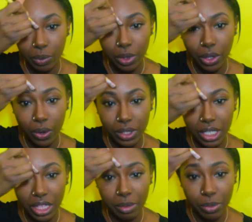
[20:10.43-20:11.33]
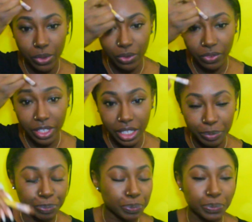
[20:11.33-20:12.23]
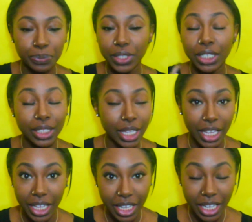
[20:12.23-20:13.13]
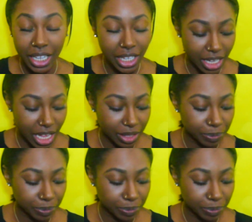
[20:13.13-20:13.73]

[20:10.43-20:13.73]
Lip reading: We go see the movie, da da da da da.